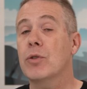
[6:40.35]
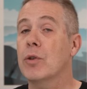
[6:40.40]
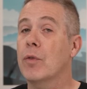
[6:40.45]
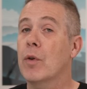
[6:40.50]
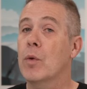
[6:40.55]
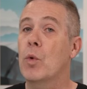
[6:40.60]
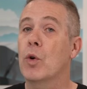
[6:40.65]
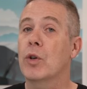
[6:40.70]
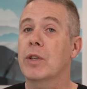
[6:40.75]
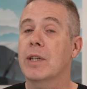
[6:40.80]
So if
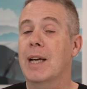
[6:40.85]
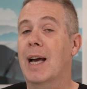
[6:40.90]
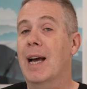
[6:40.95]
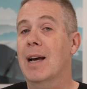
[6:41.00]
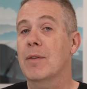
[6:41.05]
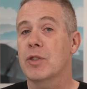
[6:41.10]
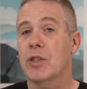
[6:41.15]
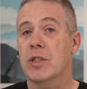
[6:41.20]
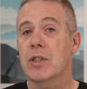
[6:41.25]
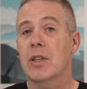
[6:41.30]
I want to
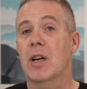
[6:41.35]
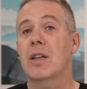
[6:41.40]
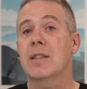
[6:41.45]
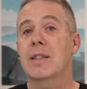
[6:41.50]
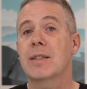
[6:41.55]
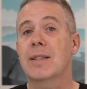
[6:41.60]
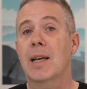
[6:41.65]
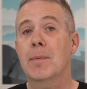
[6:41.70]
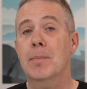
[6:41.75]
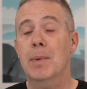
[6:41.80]
have
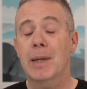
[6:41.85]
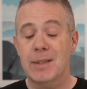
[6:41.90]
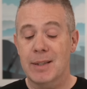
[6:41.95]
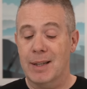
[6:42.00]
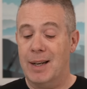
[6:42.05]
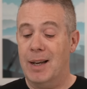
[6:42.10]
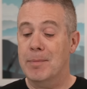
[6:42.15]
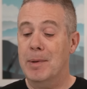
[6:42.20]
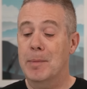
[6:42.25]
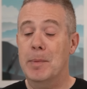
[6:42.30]
starter templates
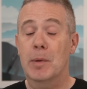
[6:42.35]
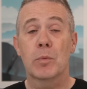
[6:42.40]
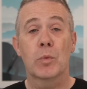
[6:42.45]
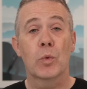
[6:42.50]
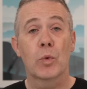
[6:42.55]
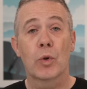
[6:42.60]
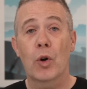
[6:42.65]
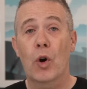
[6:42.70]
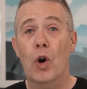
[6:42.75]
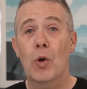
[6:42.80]
that have maybe
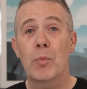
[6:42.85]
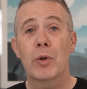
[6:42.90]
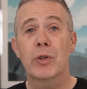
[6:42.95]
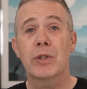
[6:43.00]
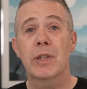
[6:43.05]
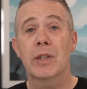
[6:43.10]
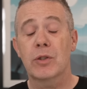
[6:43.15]
WooCommerce